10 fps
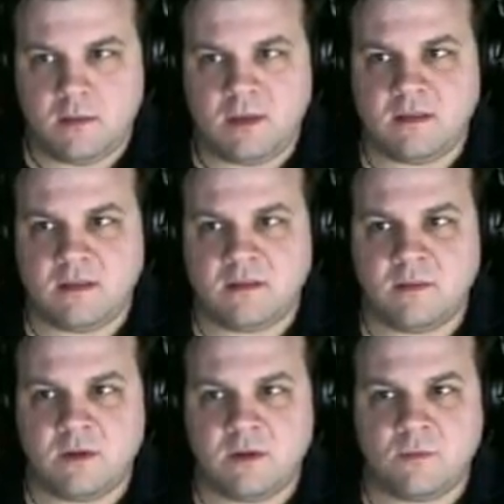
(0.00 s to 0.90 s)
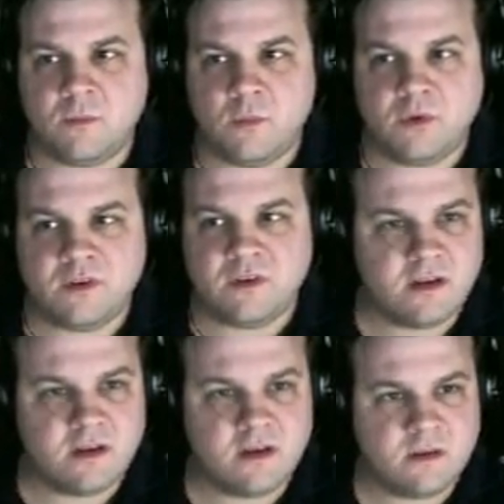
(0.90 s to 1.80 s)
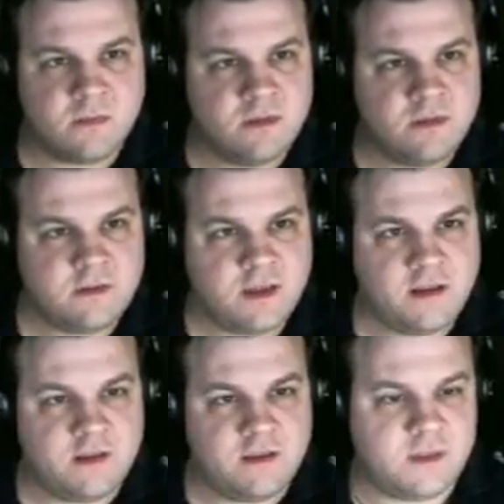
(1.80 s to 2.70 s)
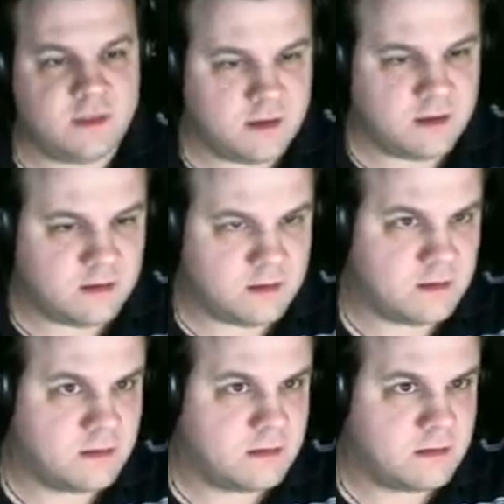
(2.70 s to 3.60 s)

That means there's more to come on this kind of thing here.